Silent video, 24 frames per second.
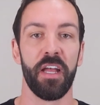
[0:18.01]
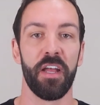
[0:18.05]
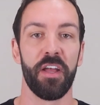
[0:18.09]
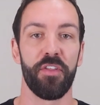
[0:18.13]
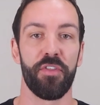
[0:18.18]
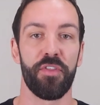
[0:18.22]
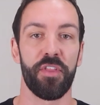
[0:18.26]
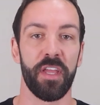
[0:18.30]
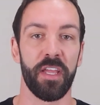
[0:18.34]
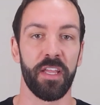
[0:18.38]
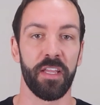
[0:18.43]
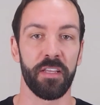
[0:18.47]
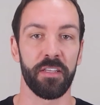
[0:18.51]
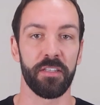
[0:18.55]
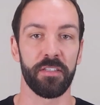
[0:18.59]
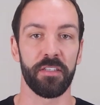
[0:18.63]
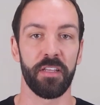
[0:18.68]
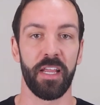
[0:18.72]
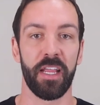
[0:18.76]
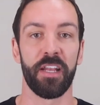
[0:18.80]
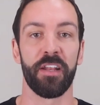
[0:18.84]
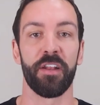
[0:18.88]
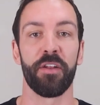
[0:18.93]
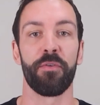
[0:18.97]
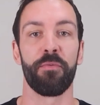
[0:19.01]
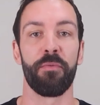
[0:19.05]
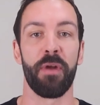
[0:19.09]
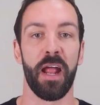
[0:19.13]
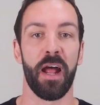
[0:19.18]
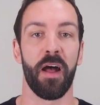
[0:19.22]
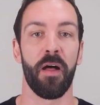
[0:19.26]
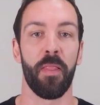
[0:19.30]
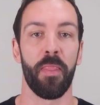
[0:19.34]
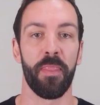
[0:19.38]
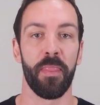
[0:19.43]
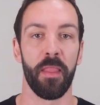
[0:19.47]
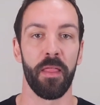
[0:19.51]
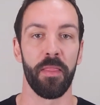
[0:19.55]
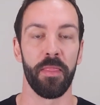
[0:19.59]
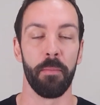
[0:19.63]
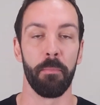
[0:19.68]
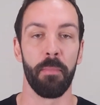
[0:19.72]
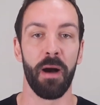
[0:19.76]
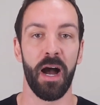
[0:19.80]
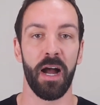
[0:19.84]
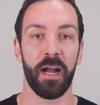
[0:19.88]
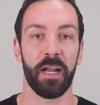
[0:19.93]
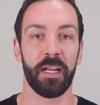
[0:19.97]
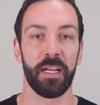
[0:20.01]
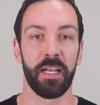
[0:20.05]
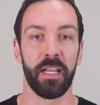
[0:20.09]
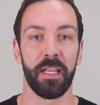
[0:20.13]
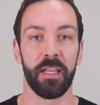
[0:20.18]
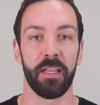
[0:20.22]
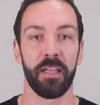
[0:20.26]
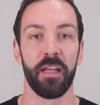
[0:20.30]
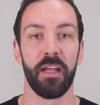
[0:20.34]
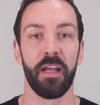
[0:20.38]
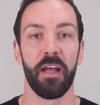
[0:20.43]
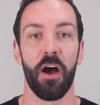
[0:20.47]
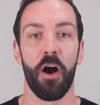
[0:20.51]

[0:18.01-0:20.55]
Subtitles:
things in and around the marketing